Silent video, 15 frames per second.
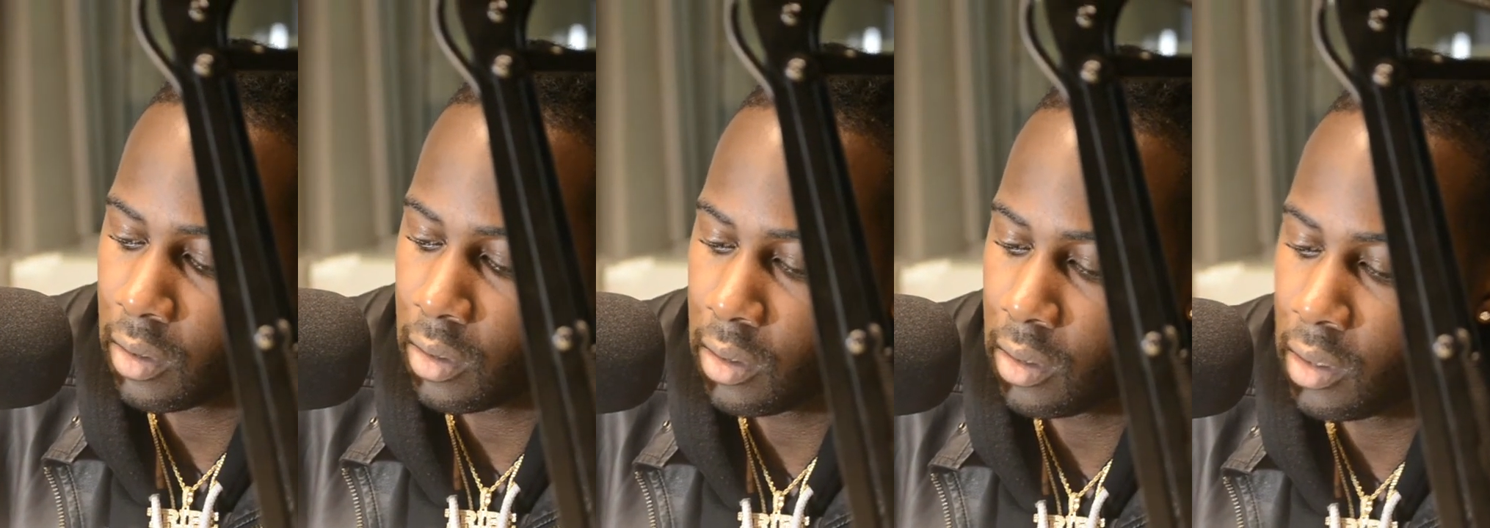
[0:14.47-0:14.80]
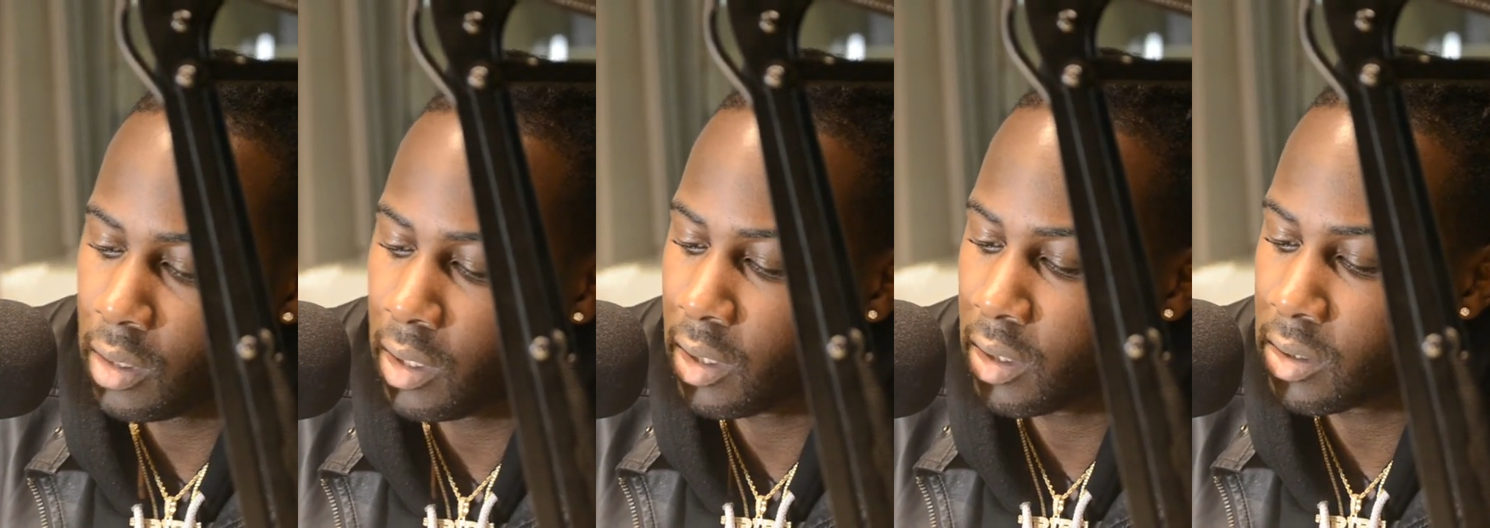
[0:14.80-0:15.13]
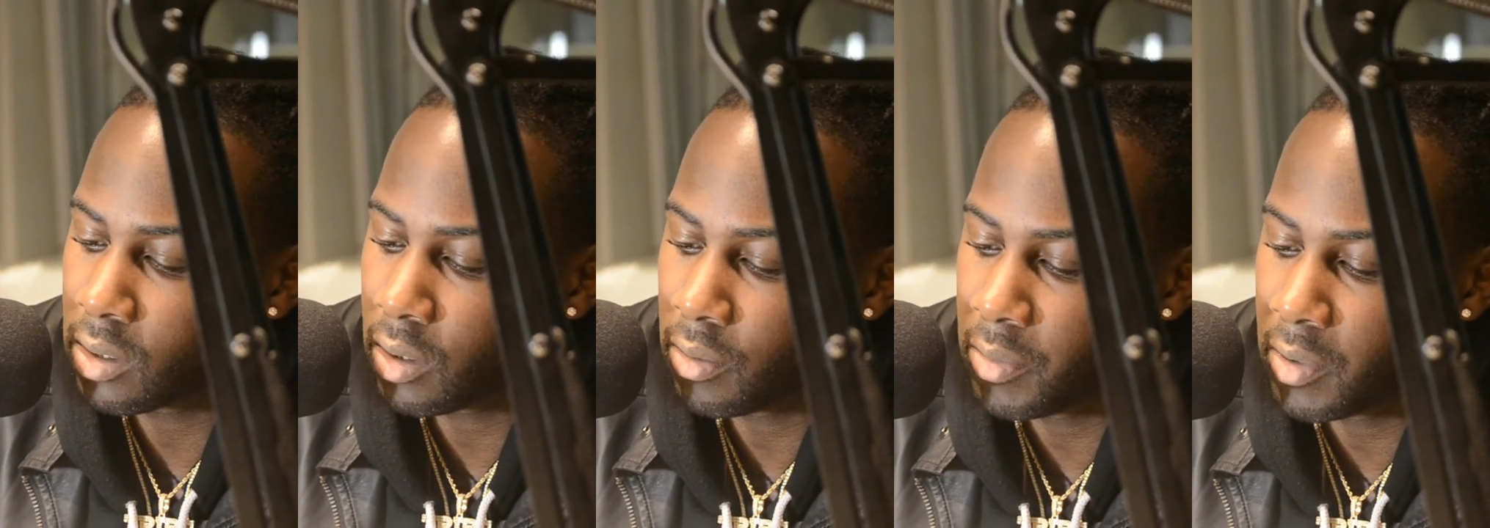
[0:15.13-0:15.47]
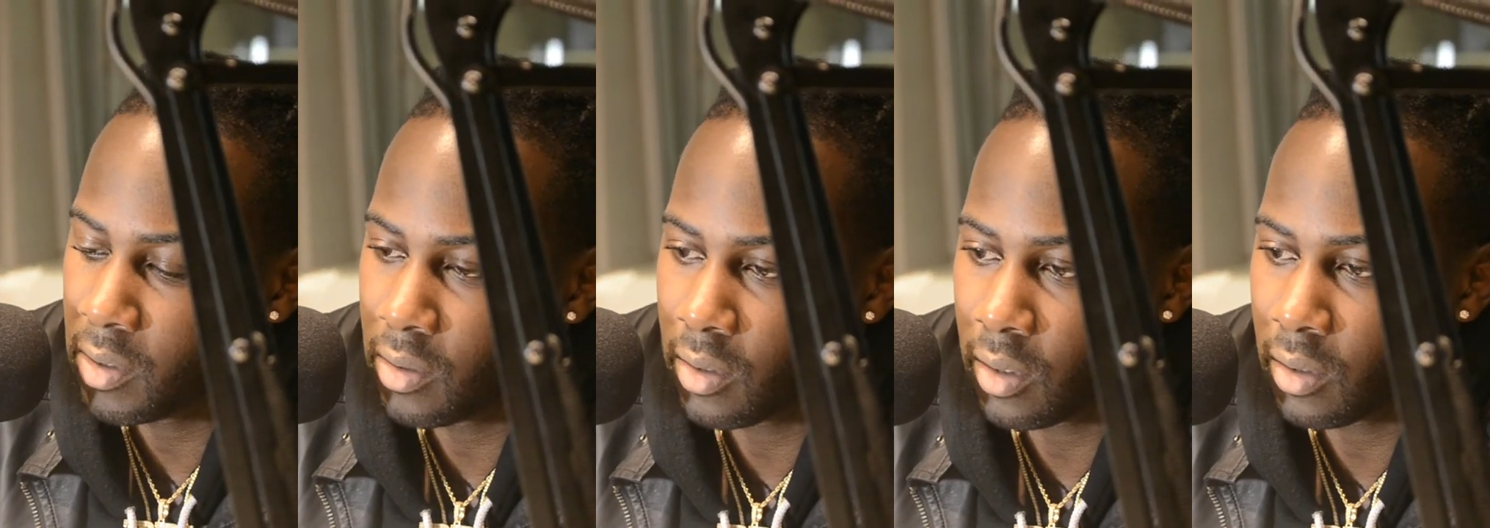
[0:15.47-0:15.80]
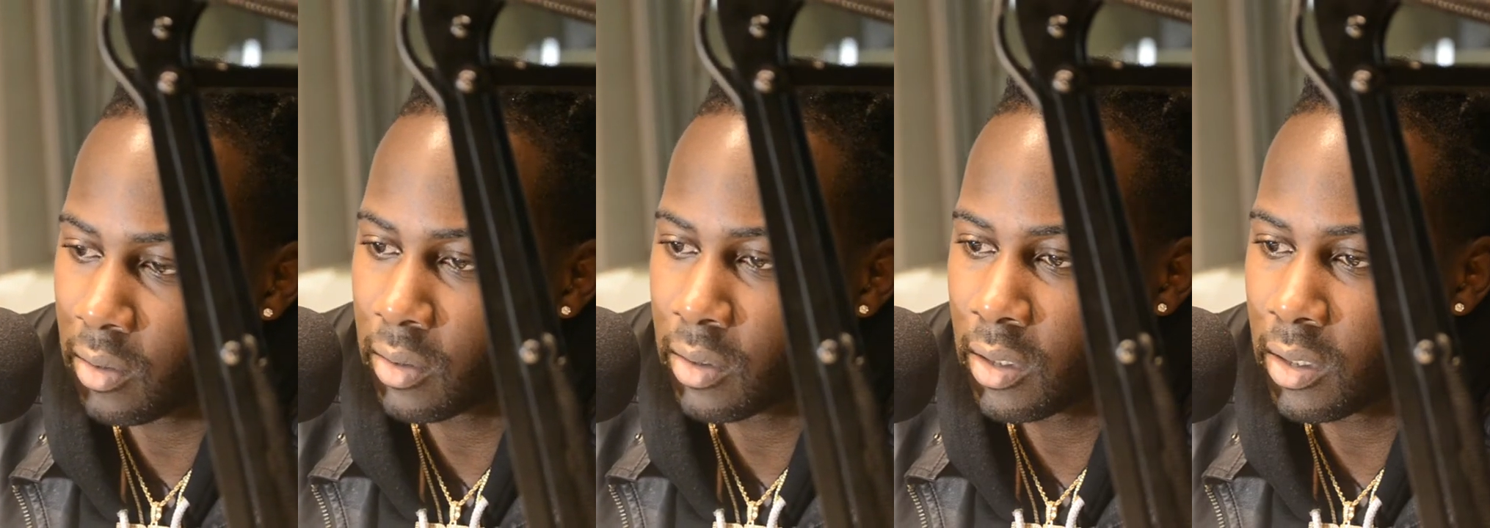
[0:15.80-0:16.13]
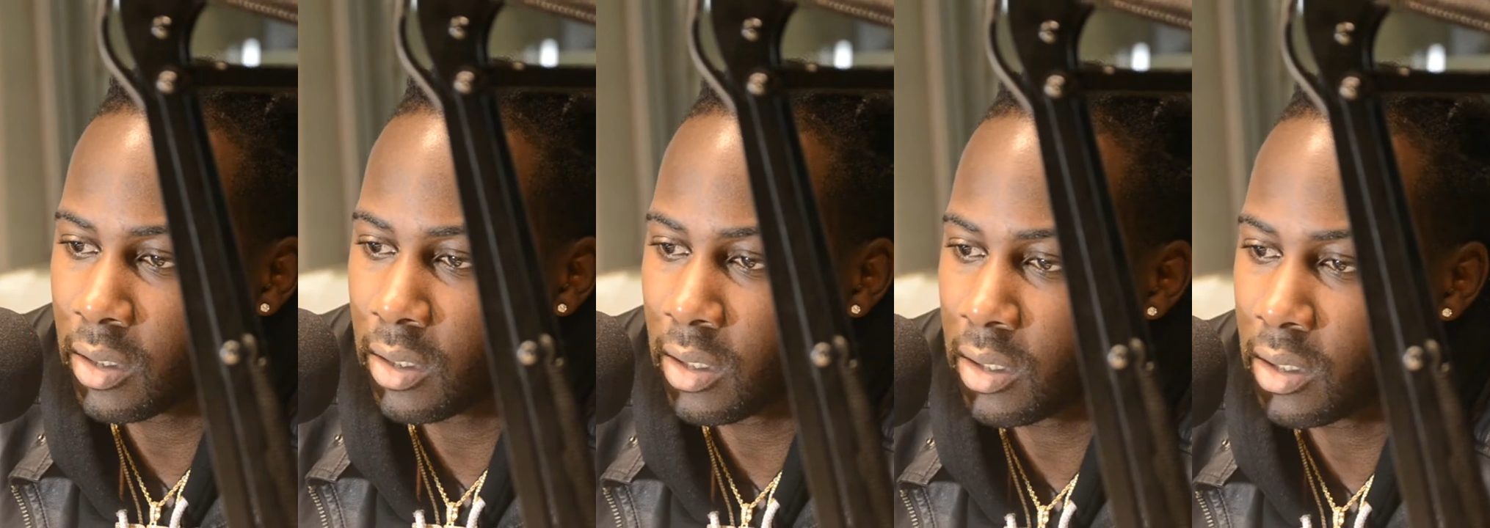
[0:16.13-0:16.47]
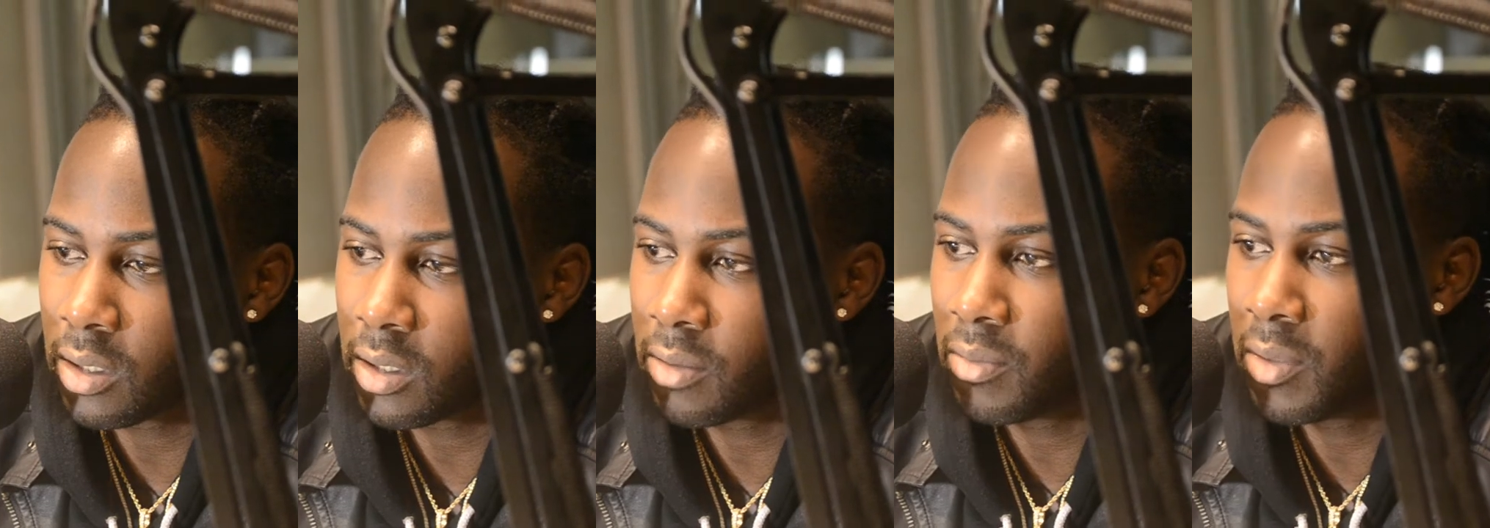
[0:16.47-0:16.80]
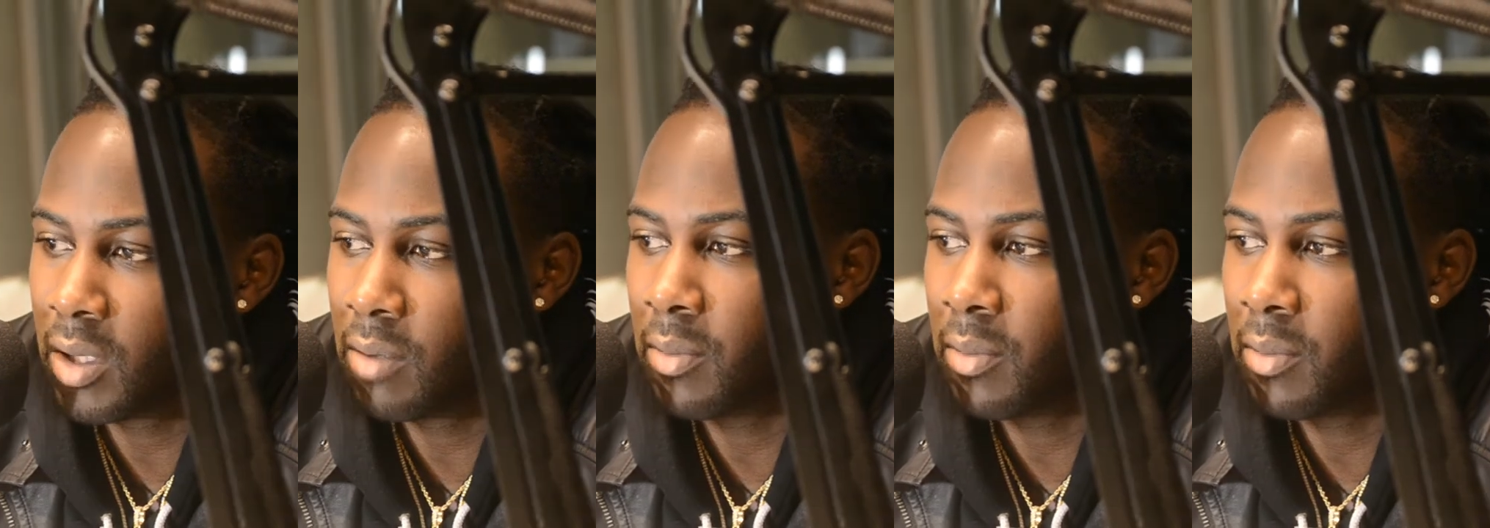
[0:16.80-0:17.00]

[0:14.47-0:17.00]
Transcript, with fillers: know? Yeah, so, I mean, you know, to me,